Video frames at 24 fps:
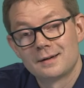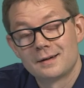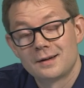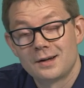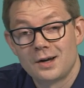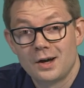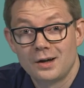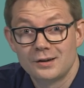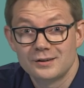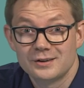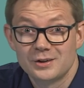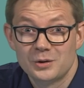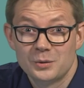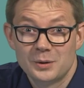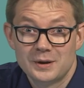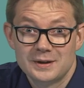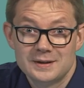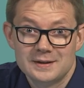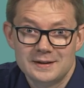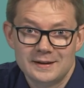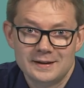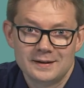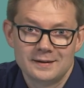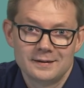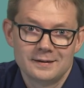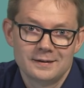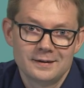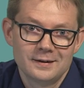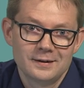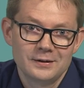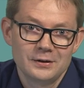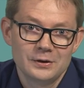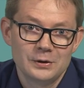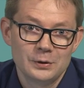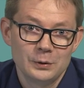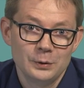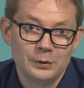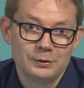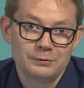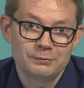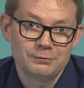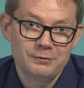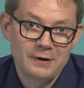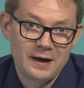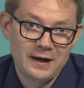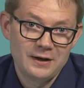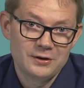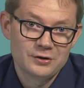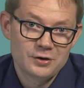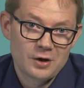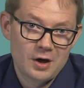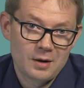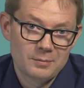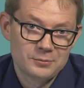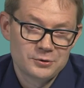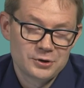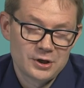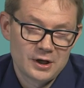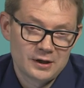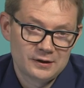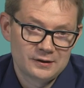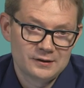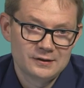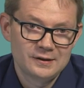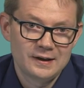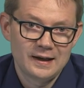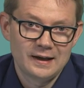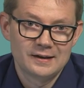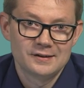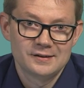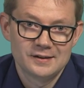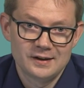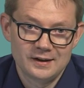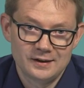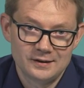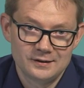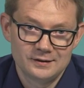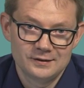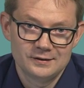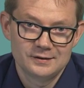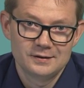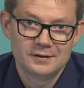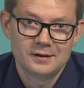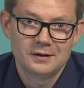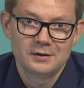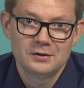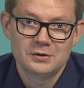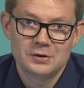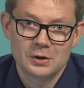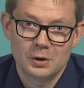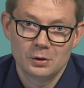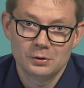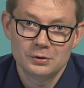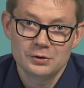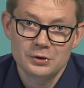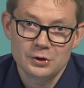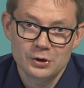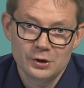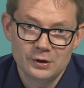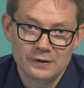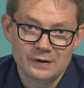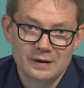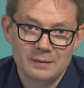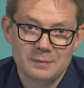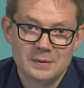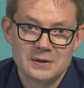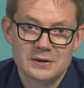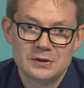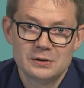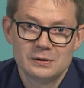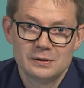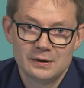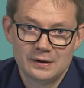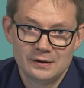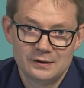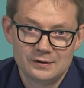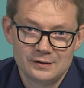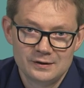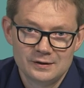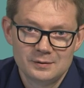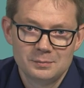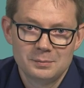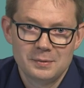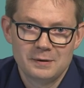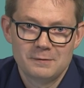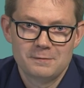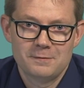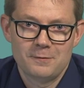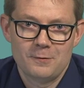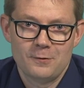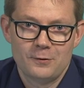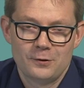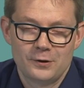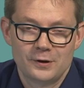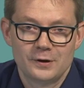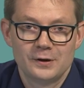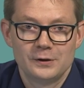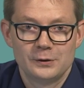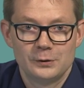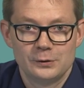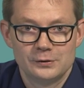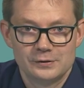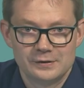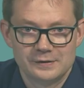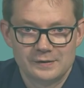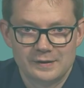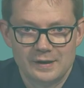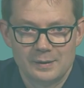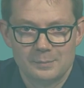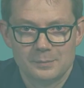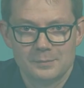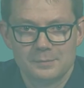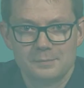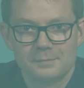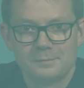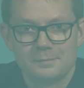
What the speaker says: Consequently, use range objects as is. Don't turn them into lists before using them.